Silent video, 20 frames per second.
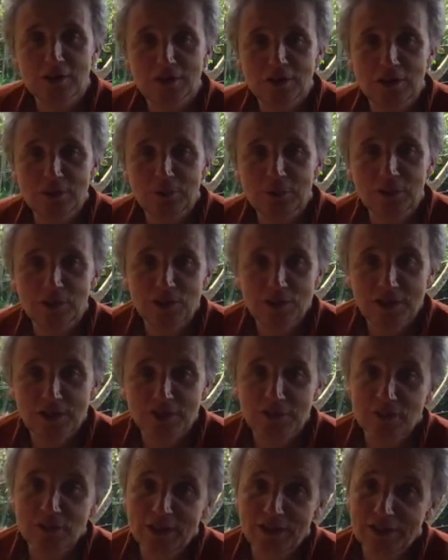that because I
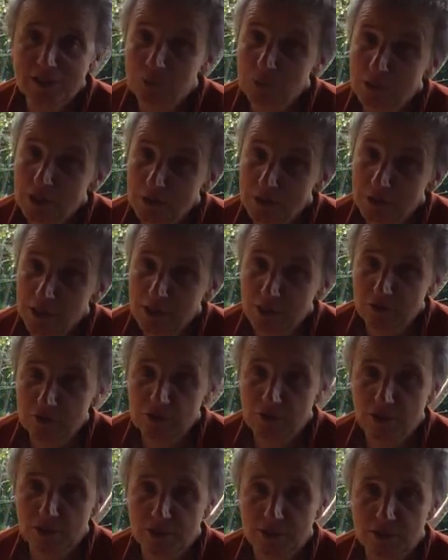felt it might be
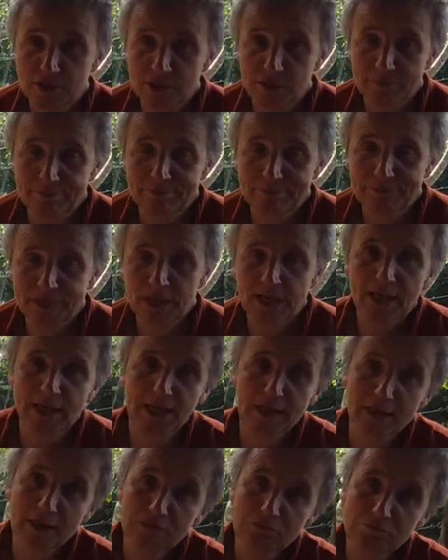interesting.
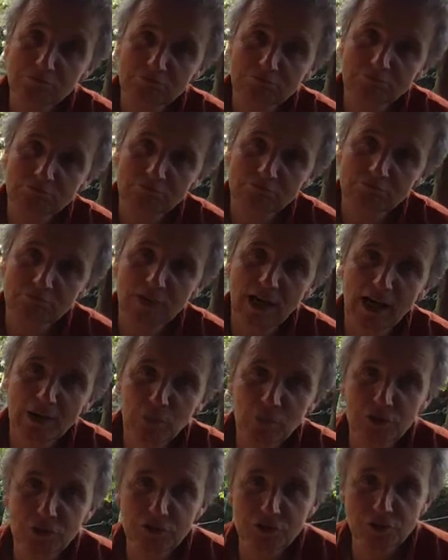And I
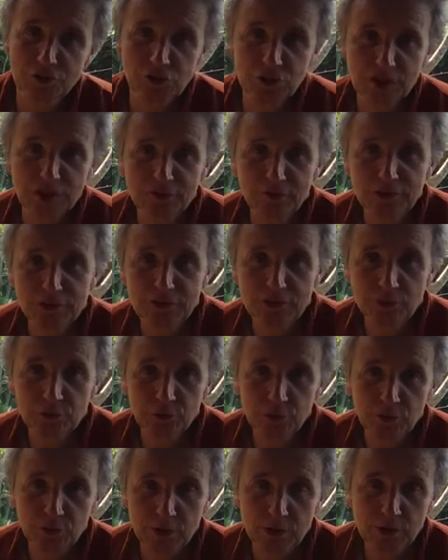wanted to share
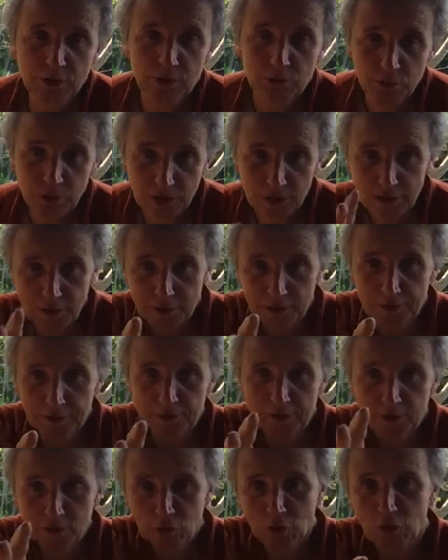videos with you here
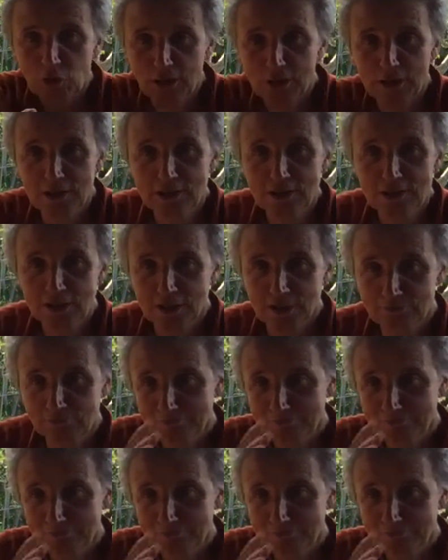on LinkedIn